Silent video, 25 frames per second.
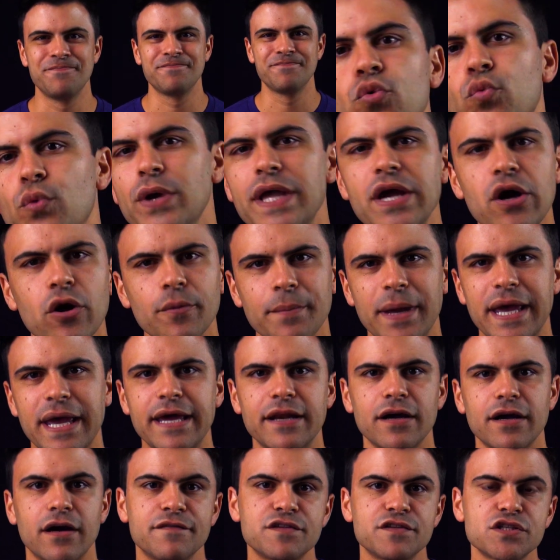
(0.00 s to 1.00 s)
We are
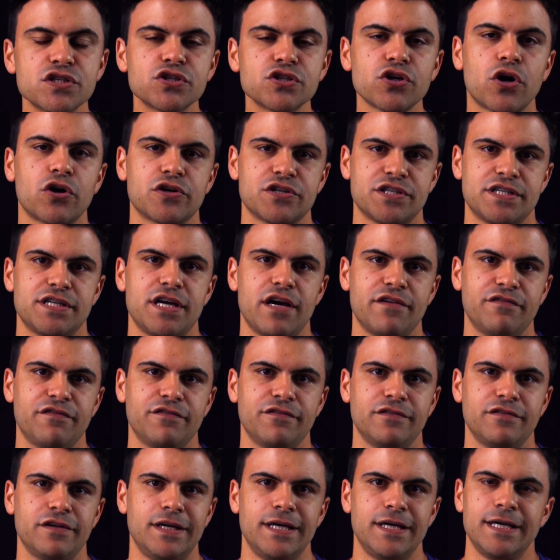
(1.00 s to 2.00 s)
made of star stuff.
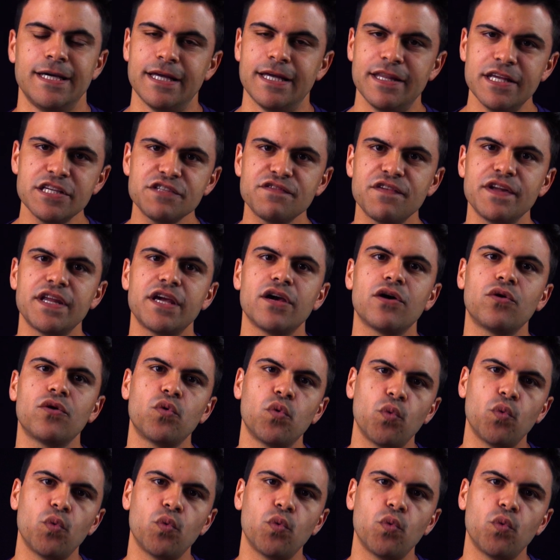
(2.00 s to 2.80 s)
In this video,